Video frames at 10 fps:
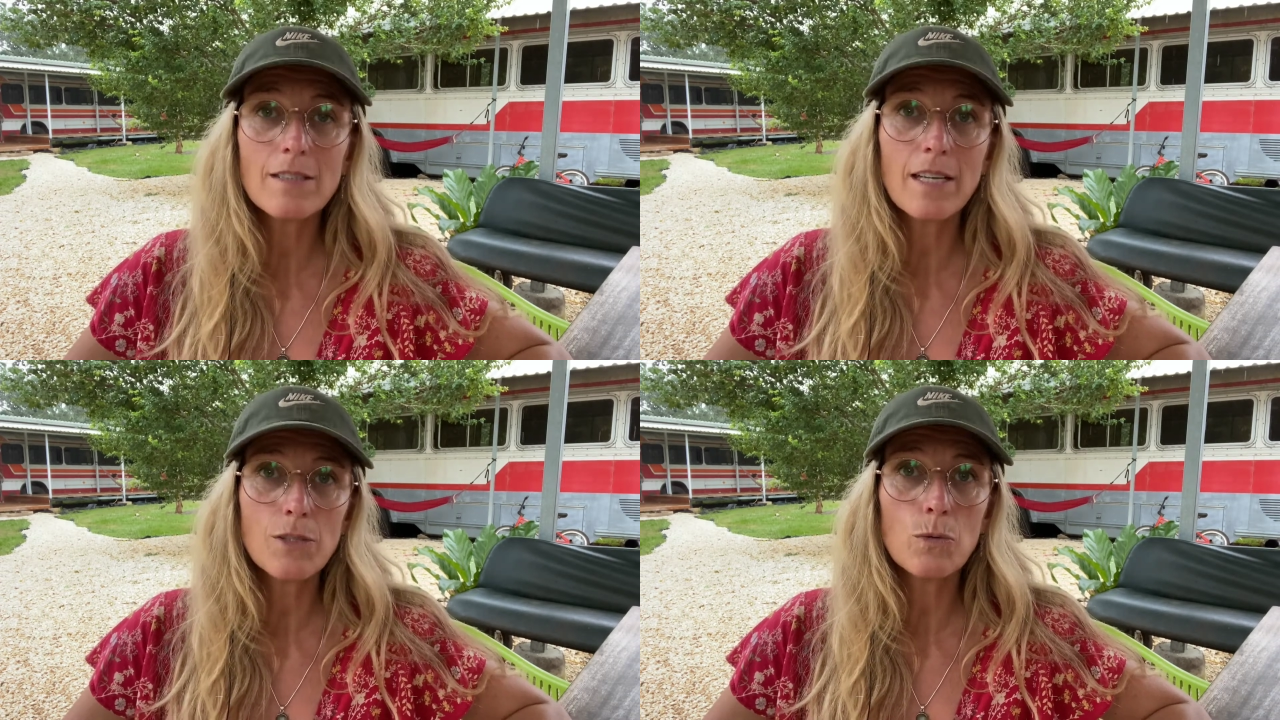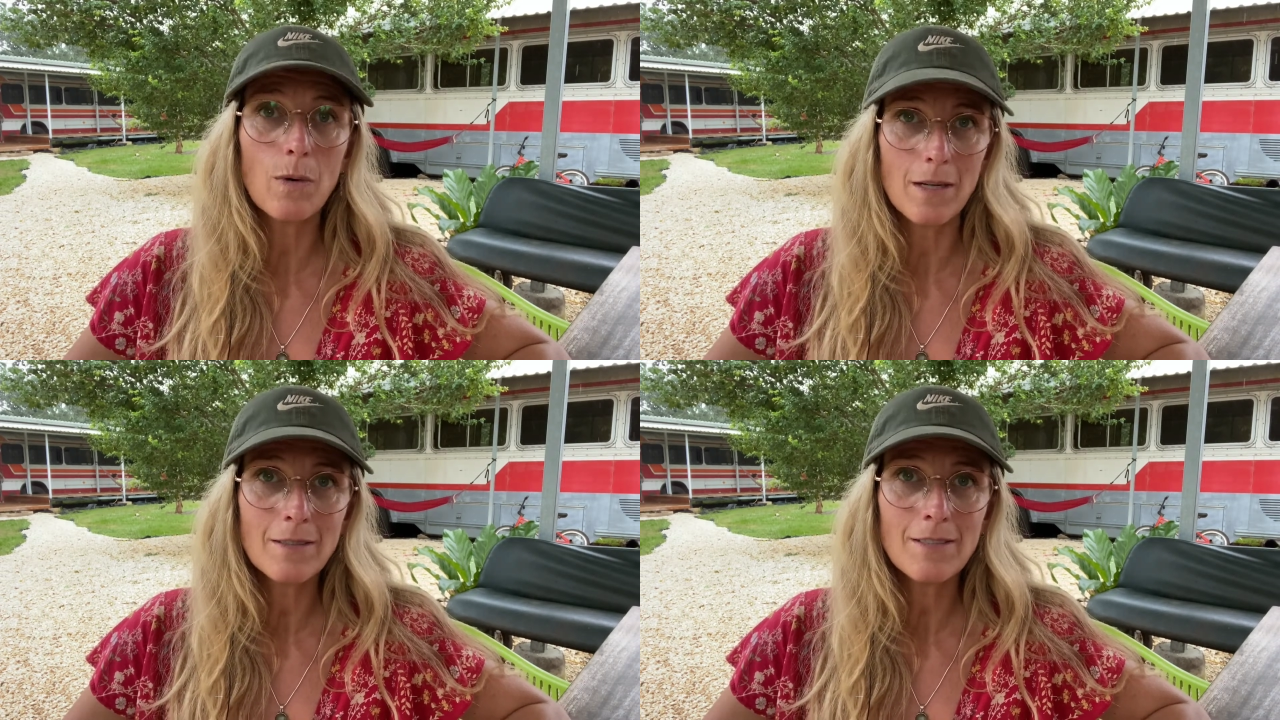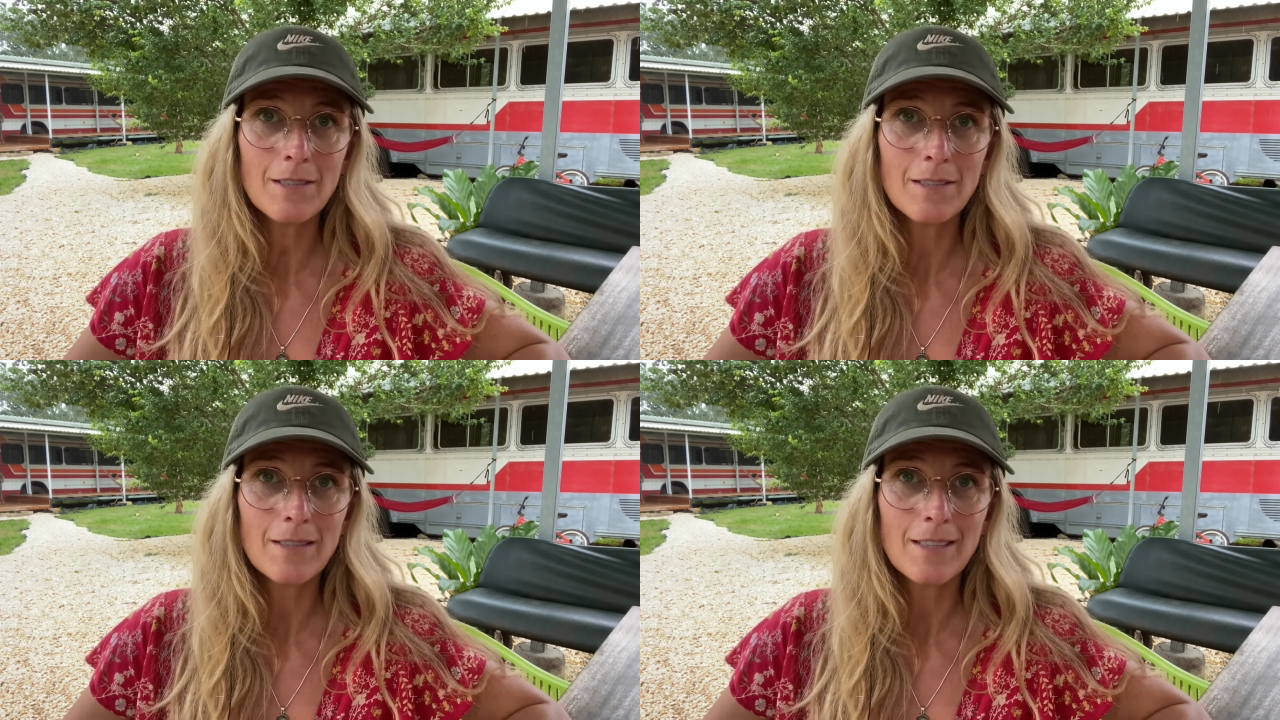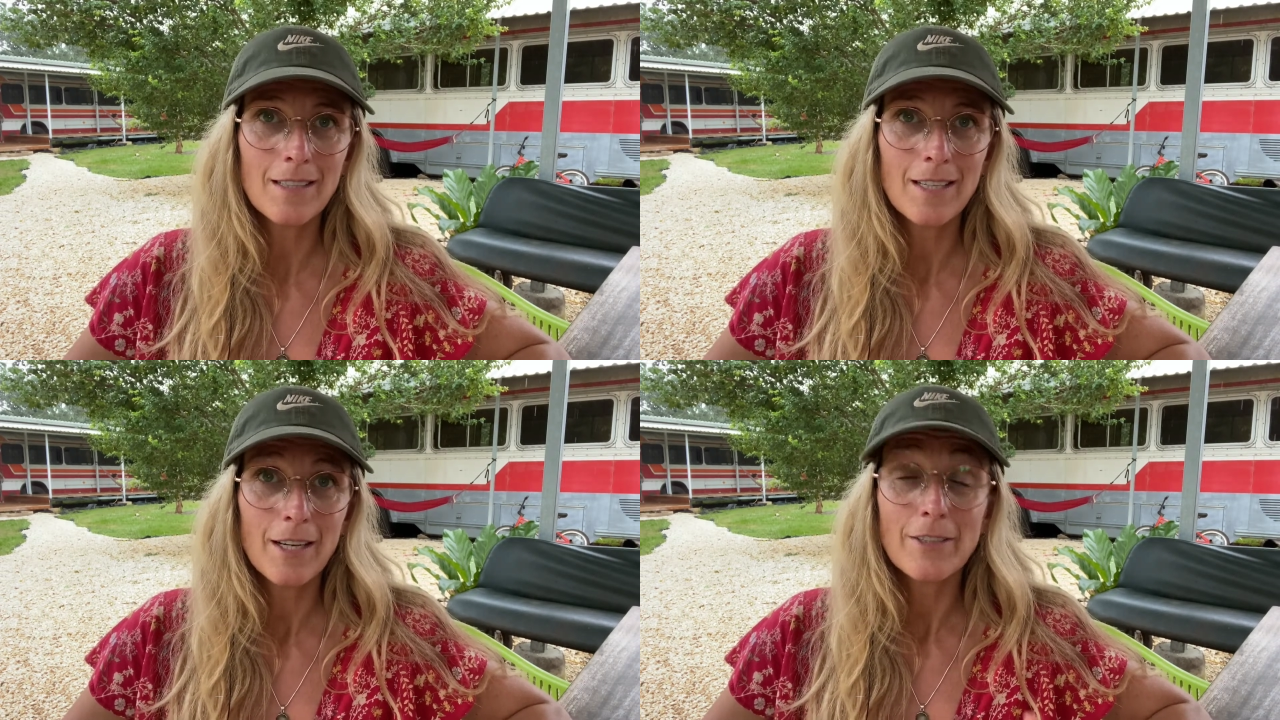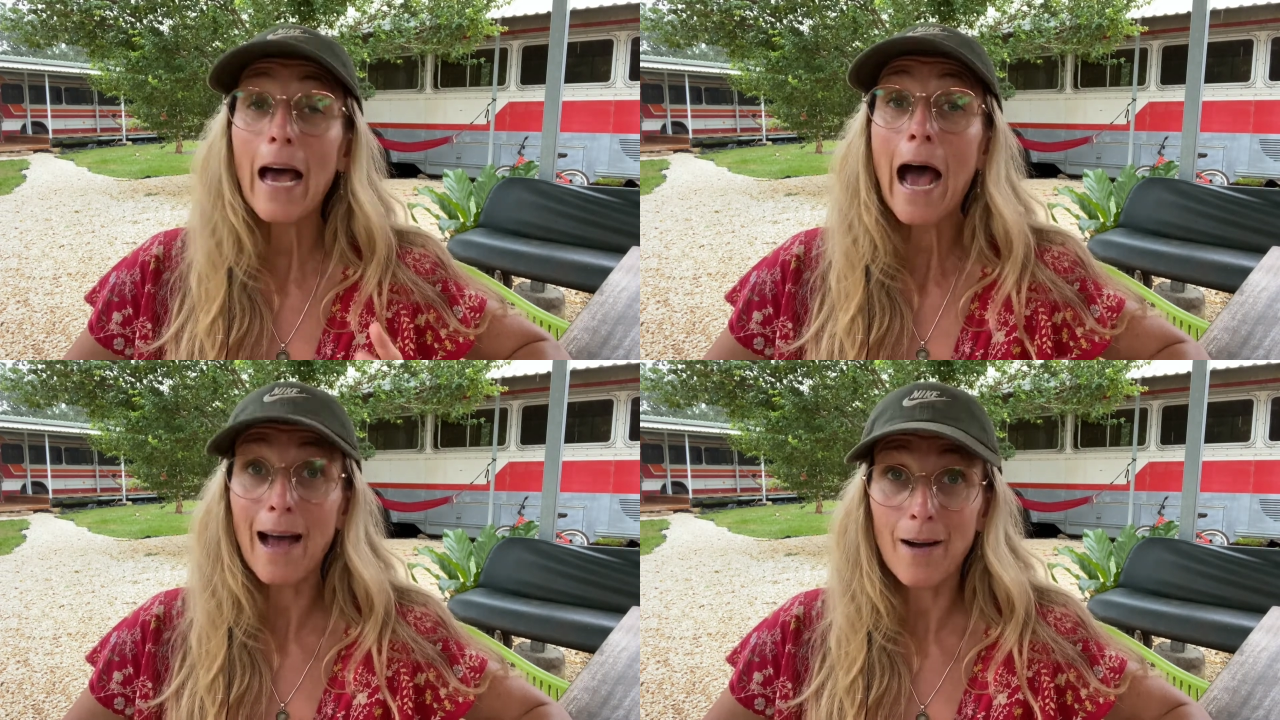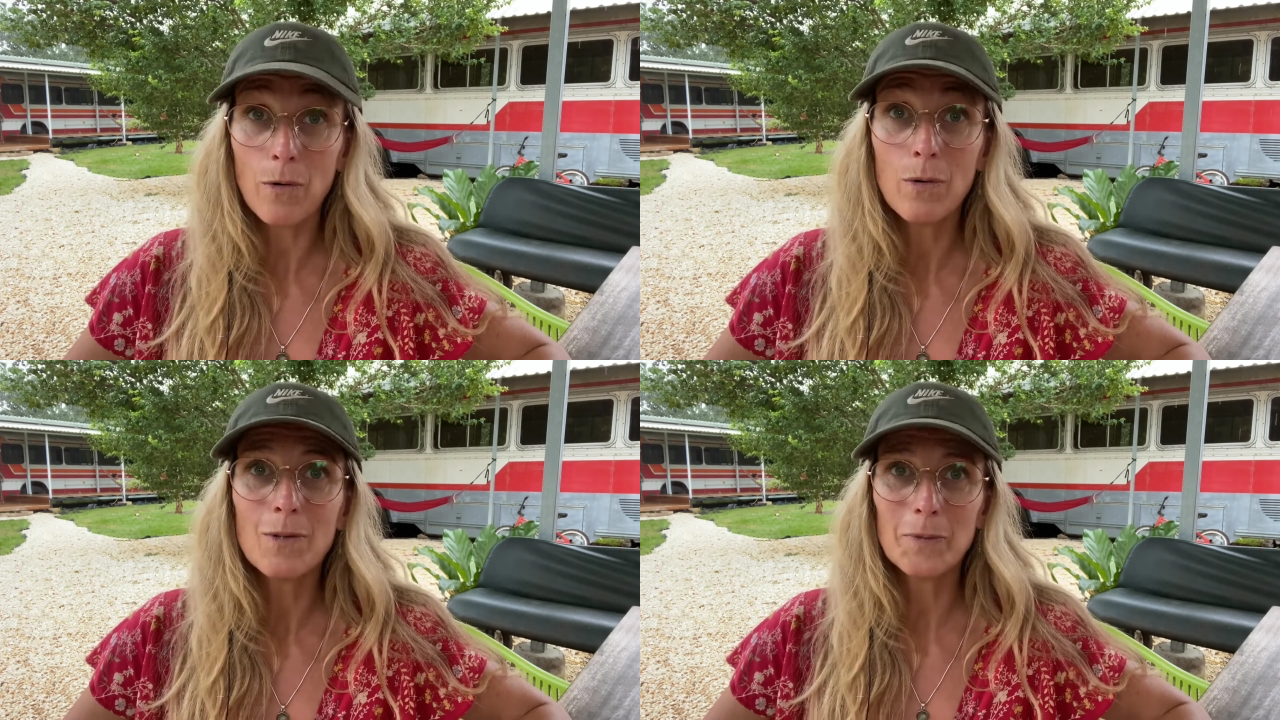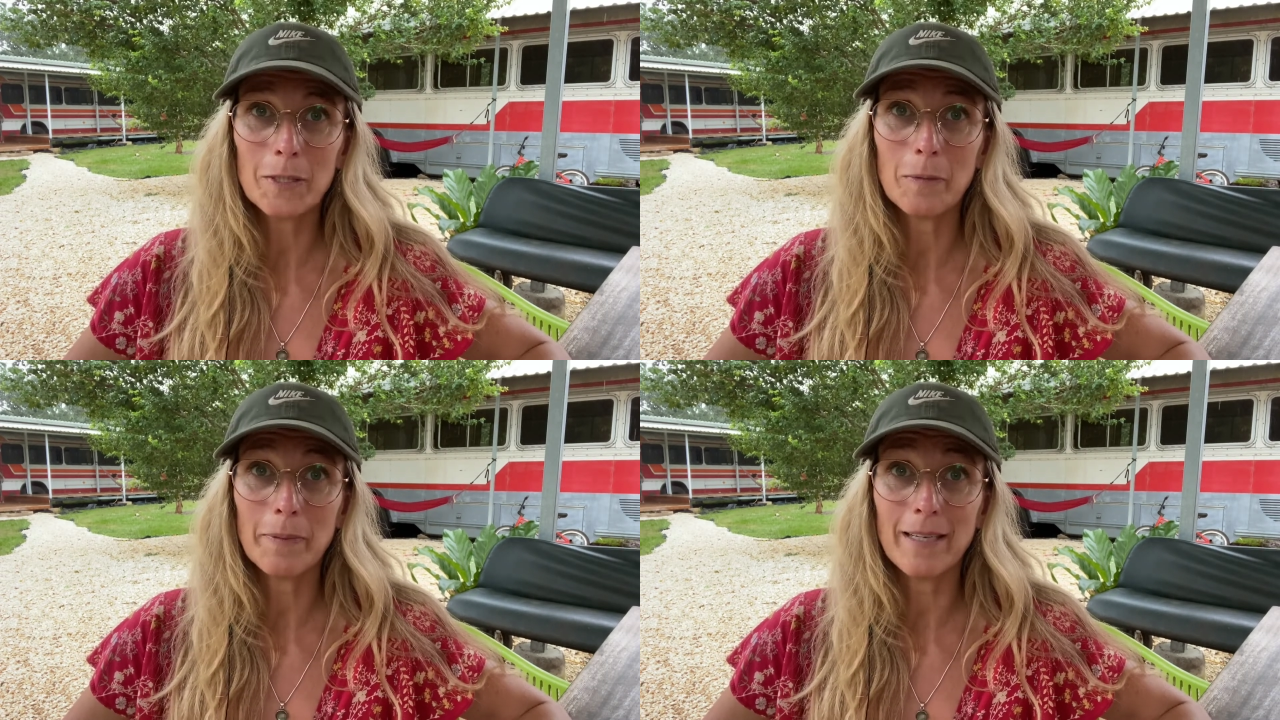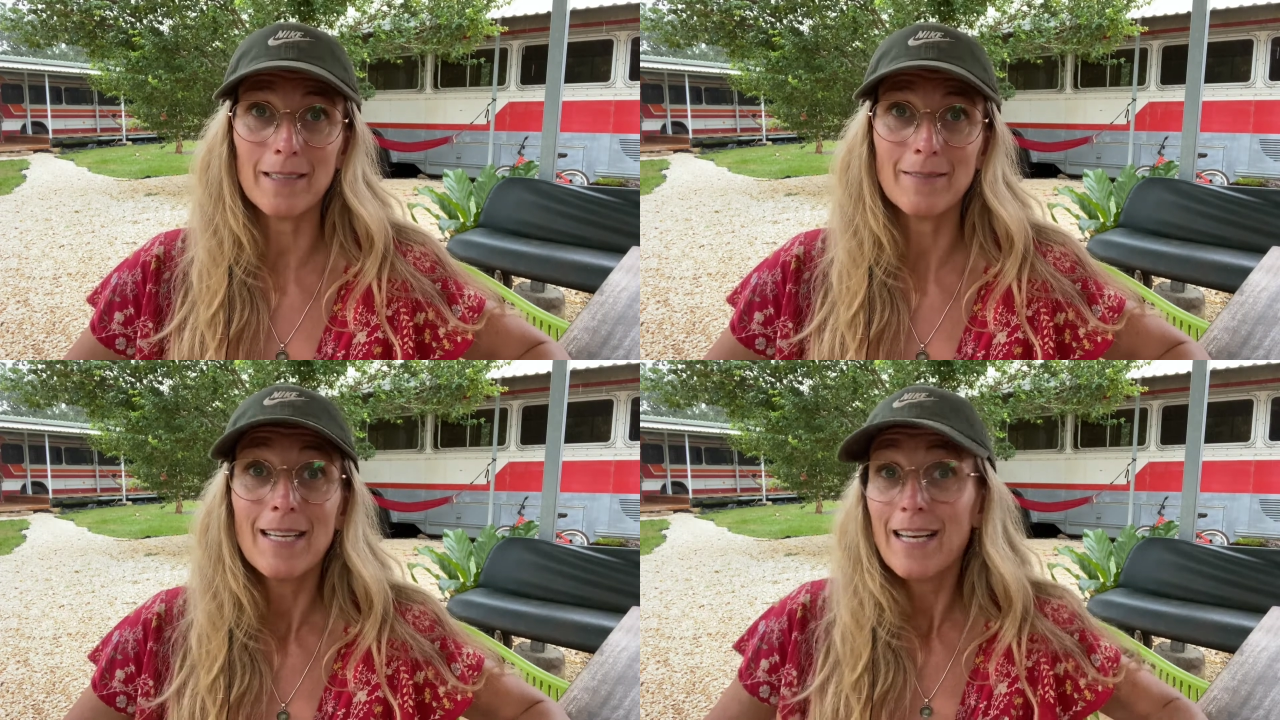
that you want, the how will appear.